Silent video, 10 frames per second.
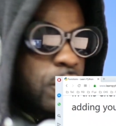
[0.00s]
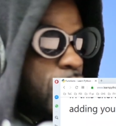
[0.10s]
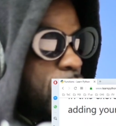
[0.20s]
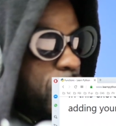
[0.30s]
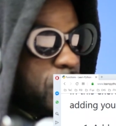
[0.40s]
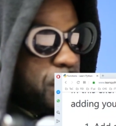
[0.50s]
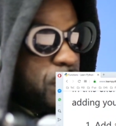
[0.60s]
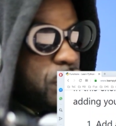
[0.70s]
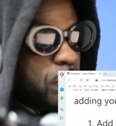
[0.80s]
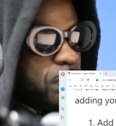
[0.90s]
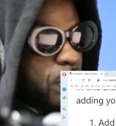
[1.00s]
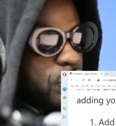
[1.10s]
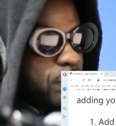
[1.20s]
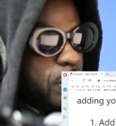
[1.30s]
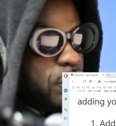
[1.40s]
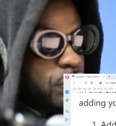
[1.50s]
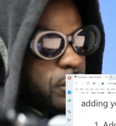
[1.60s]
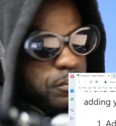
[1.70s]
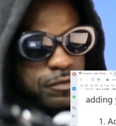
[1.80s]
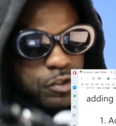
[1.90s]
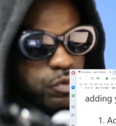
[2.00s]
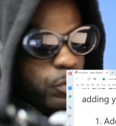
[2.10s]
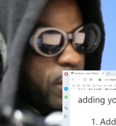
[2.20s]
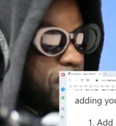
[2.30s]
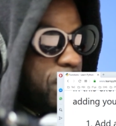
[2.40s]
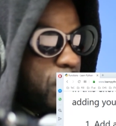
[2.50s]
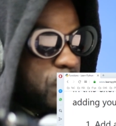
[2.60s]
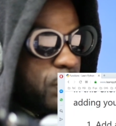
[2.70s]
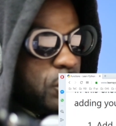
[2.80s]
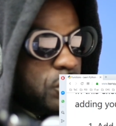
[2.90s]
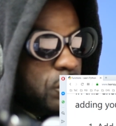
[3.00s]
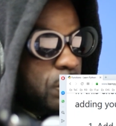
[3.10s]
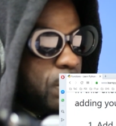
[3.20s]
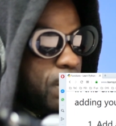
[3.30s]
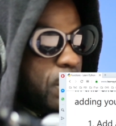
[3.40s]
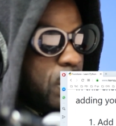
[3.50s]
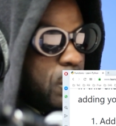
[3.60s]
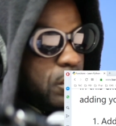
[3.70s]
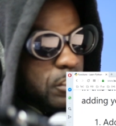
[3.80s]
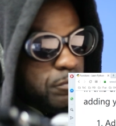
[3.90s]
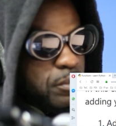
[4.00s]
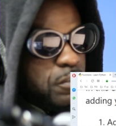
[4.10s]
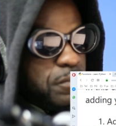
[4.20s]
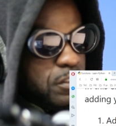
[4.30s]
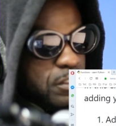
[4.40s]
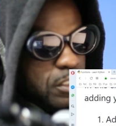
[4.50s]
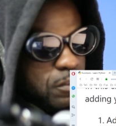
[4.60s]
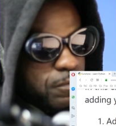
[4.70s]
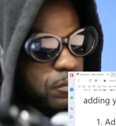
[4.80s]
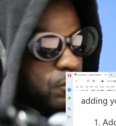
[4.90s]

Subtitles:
for this particular function right here. So that's the first one we have, first function, list benefits. That's the first one